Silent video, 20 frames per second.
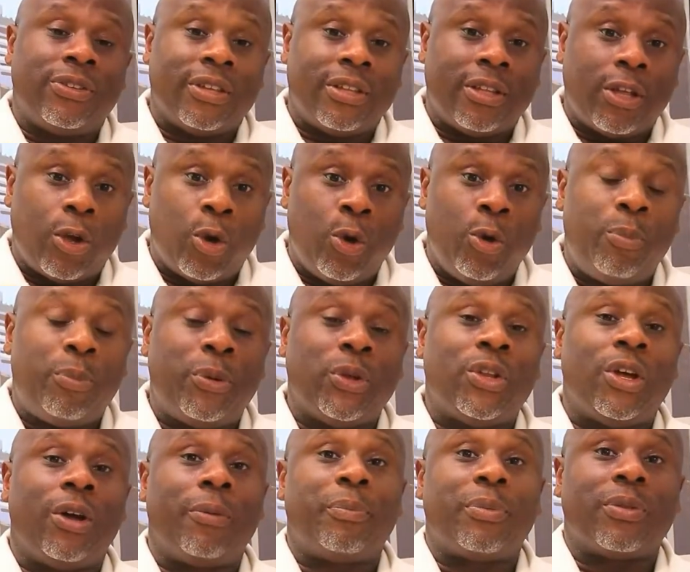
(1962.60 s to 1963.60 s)
and open
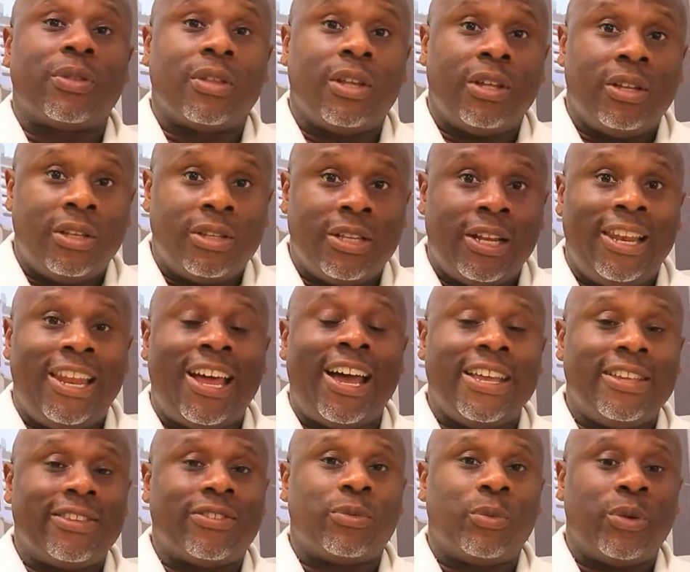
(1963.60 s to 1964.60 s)
up the
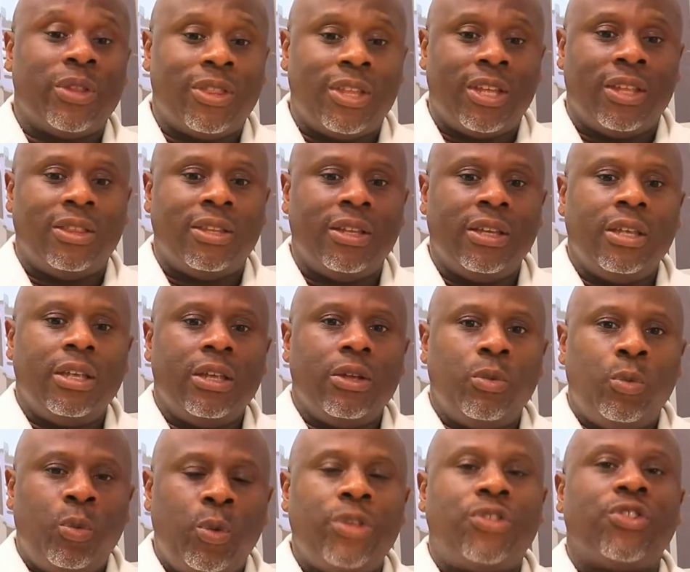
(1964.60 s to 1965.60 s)
lights within
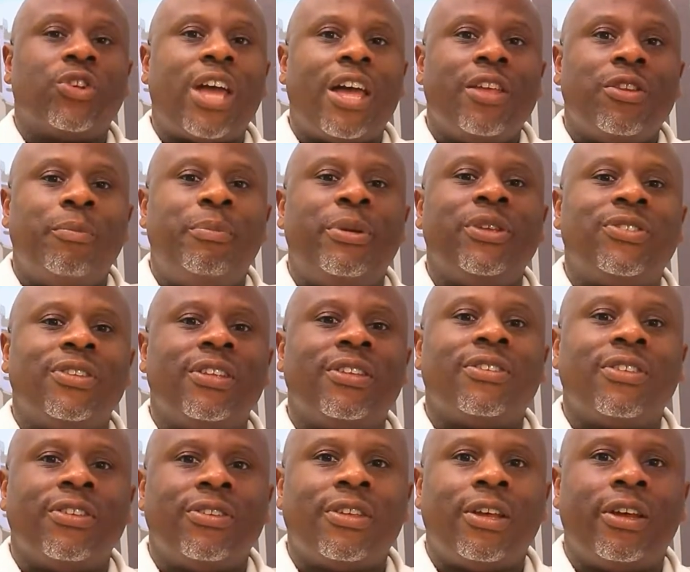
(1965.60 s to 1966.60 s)
which kind of
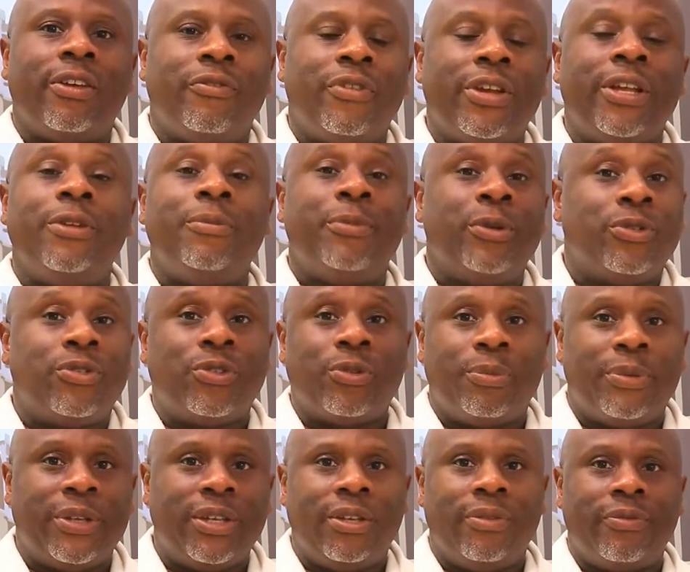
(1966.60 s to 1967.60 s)
businesses are available to
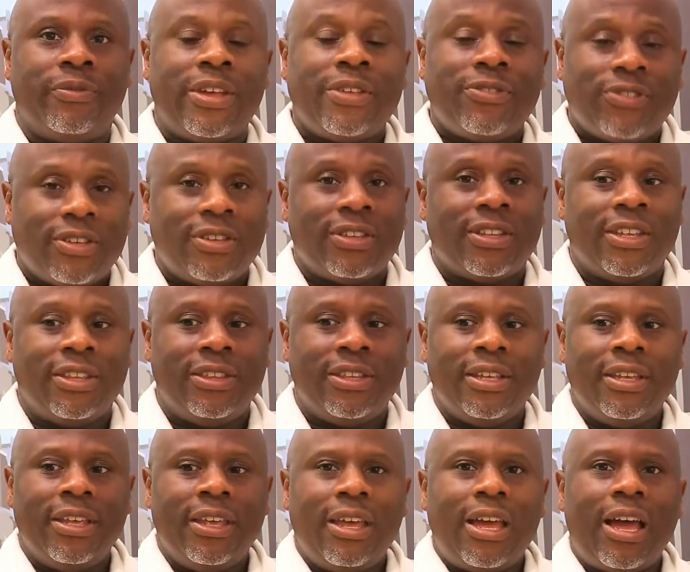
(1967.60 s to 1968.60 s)
be invested in,
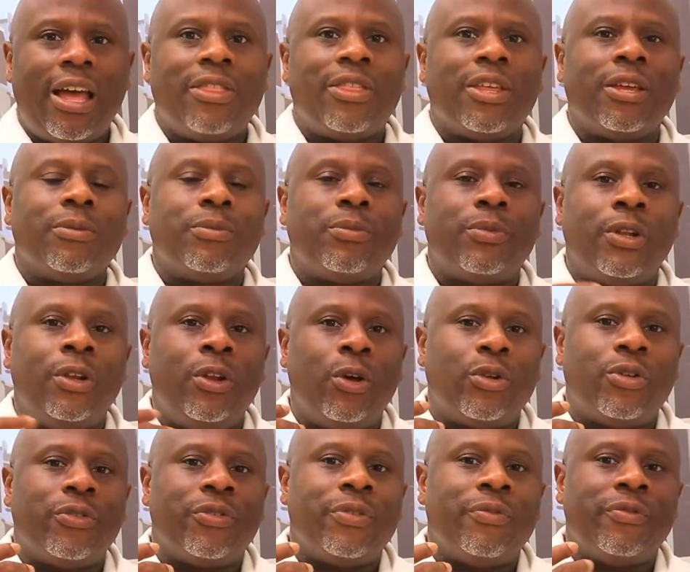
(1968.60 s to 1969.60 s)
I think a
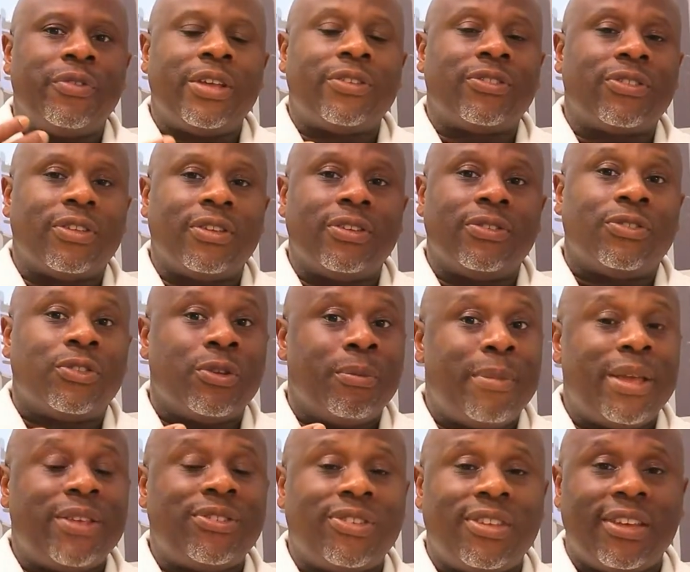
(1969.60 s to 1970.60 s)
lot of investors,
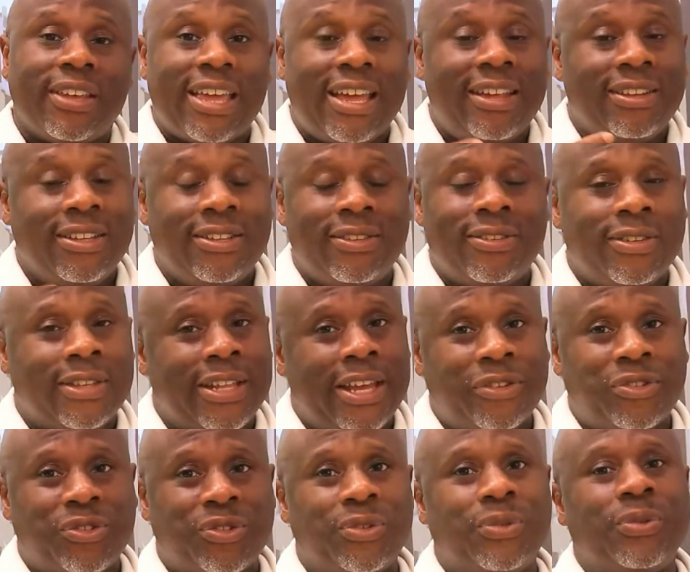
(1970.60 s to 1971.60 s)
domestic and
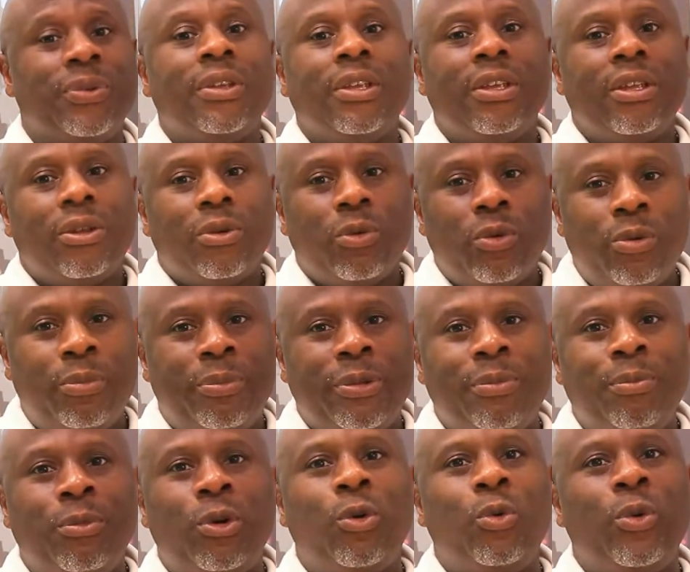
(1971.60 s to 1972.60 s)
international, will be
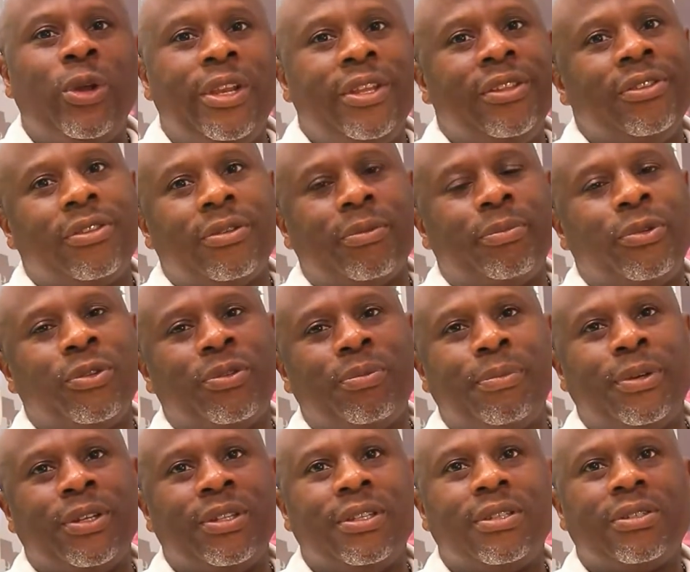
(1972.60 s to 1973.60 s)
more willing to put
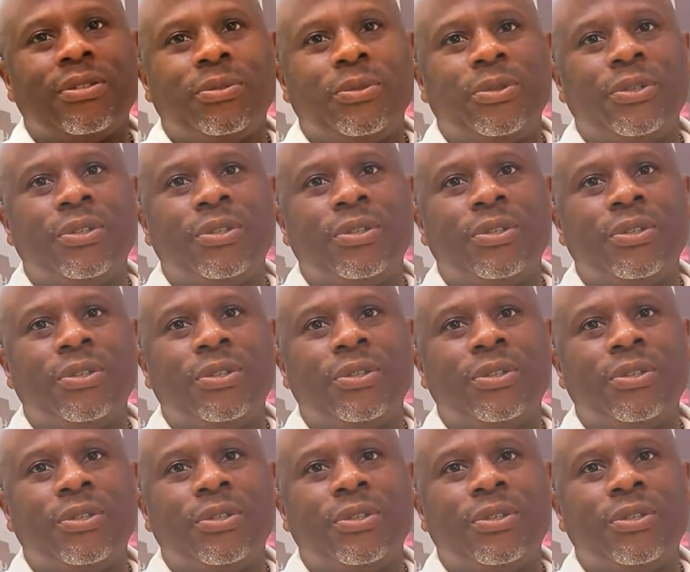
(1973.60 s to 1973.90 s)
money to it.